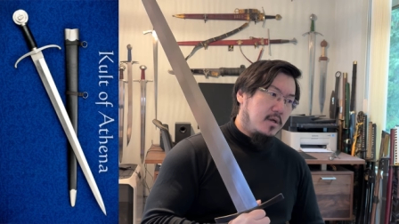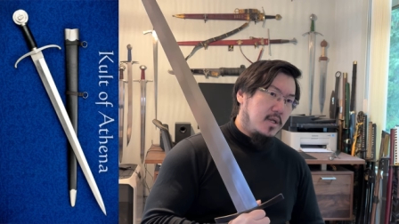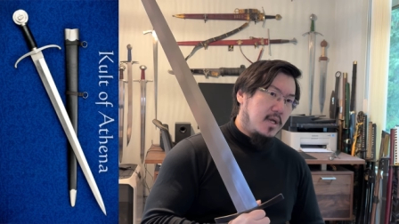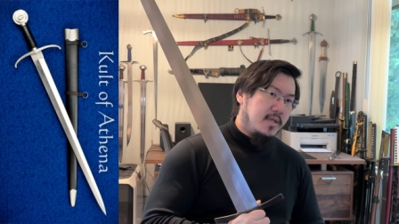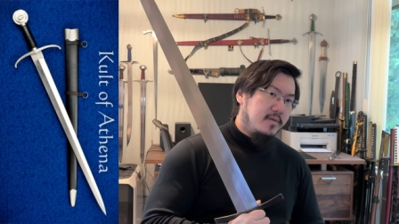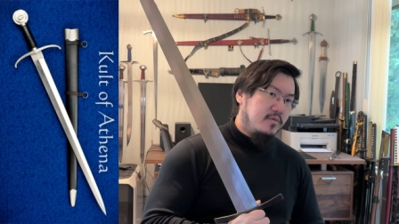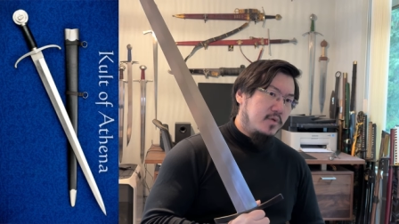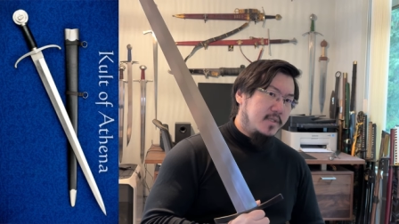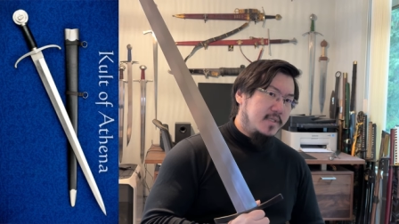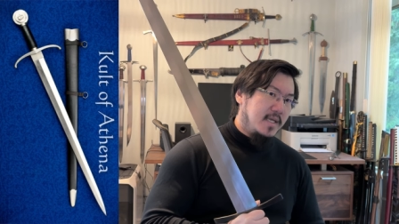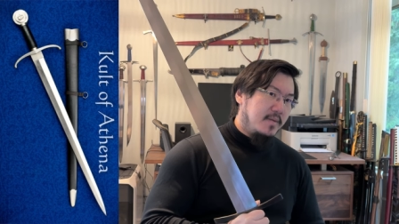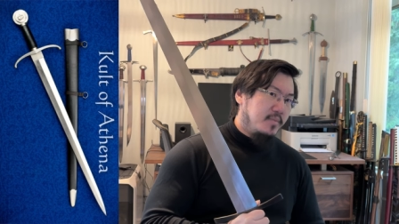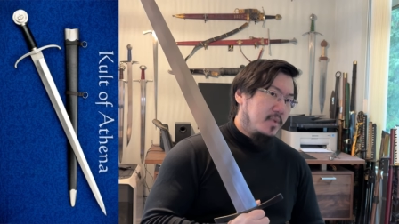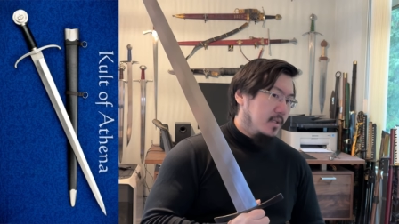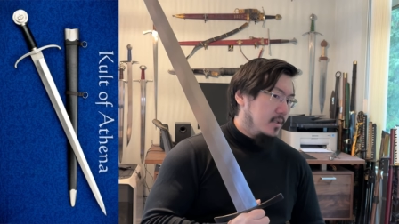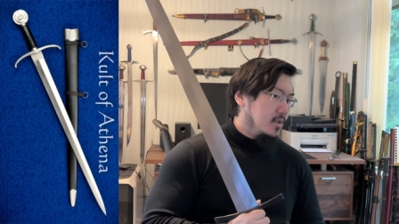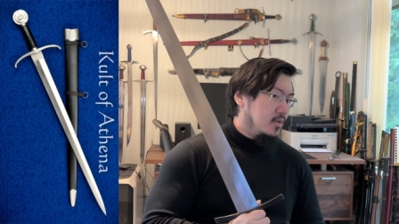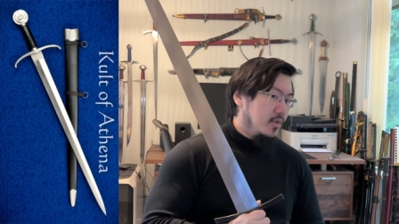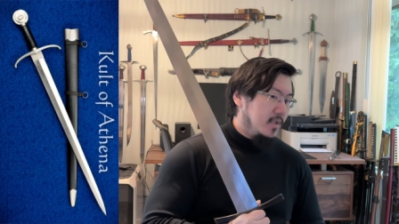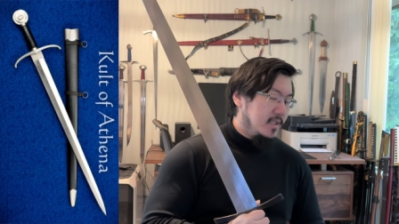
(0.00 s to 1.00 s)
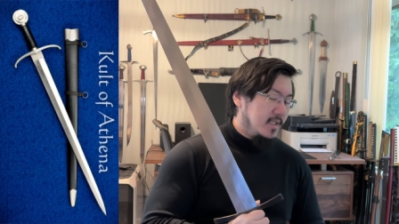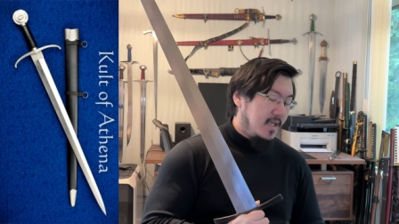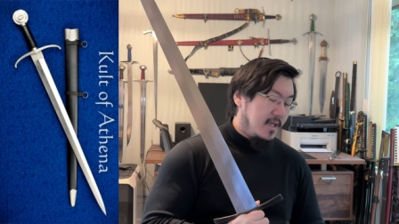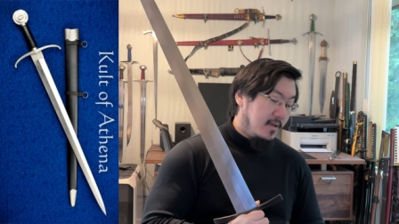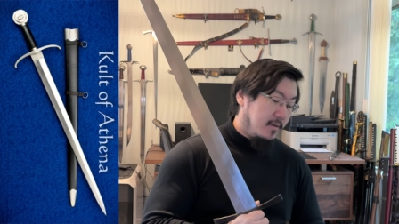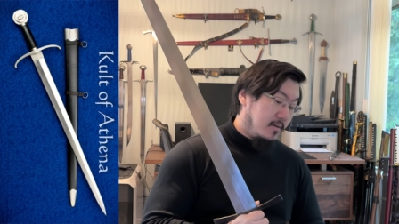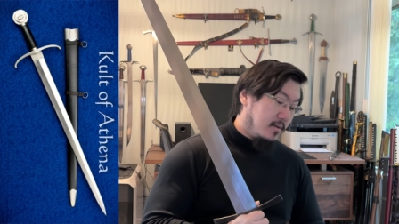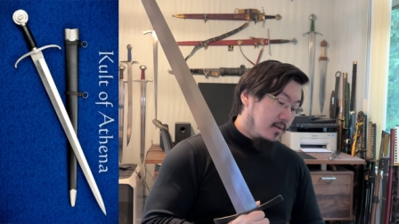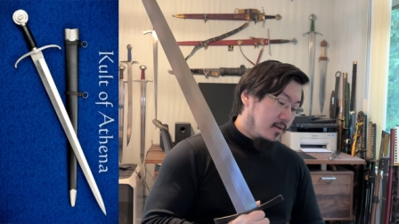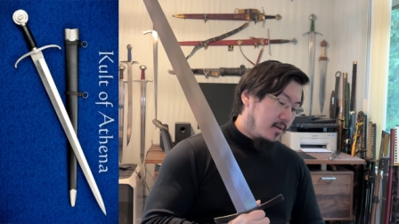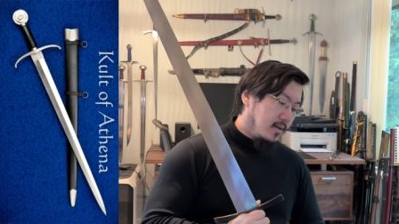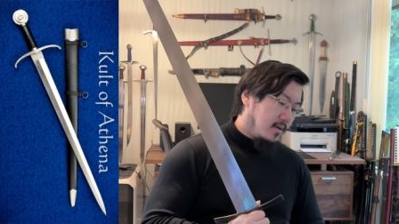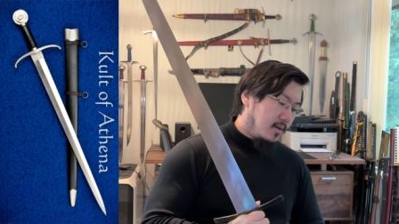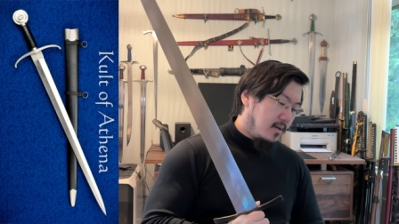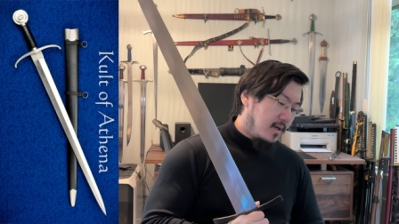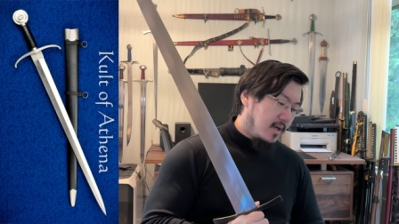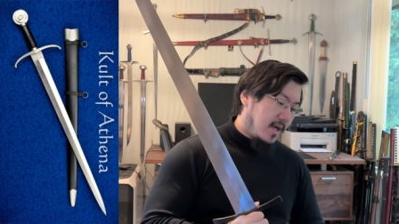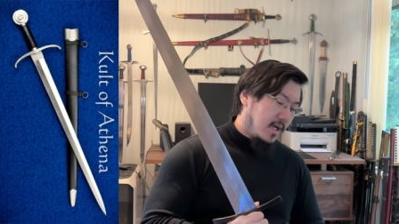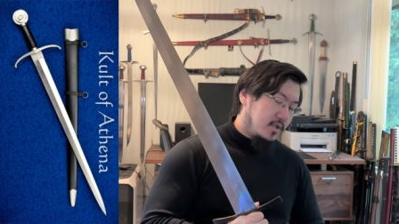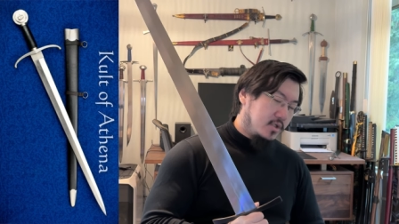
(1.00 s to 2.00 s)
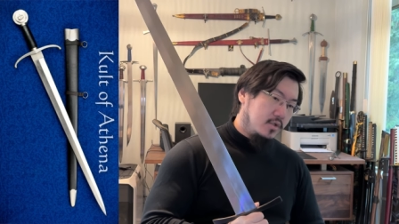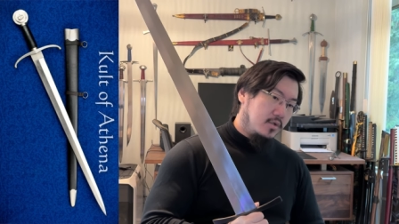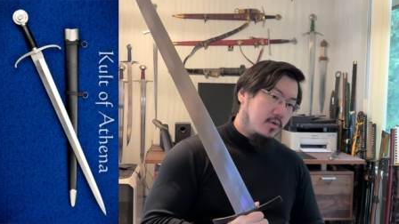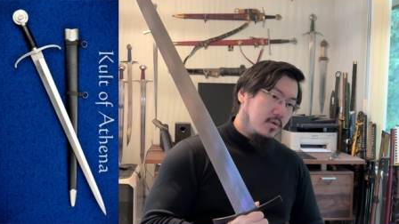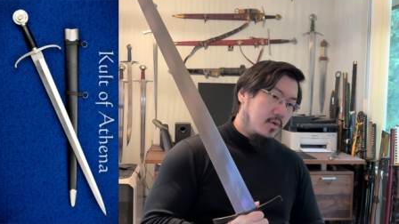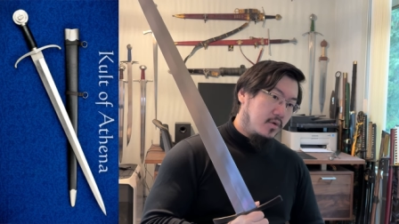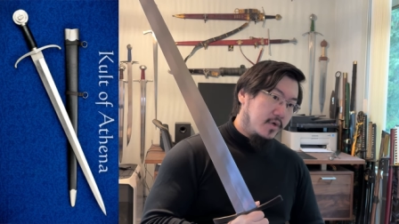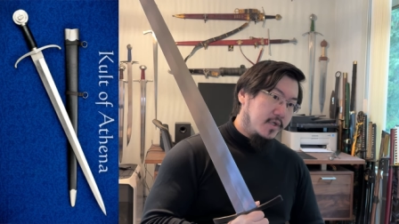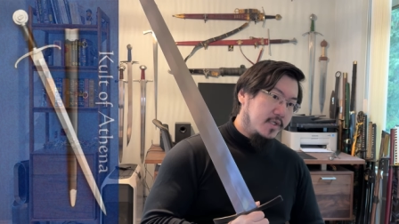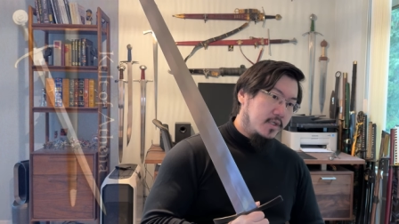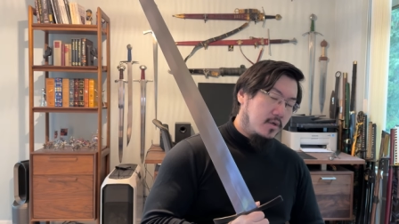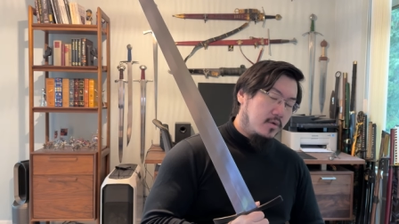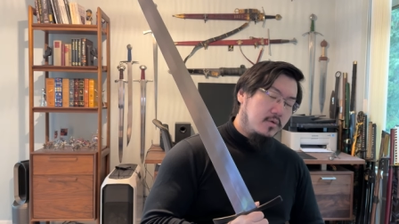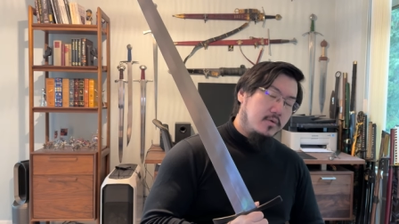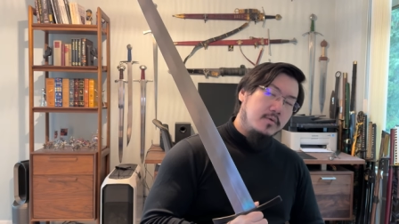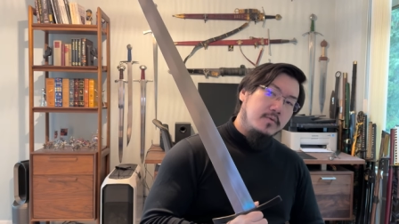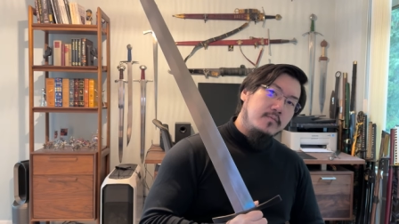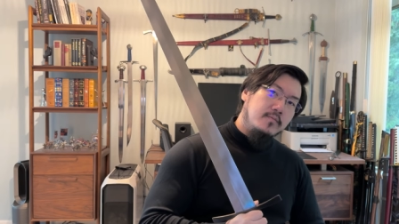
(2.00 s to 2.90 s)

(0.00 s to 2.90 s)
a lot of resemblance with the actual original.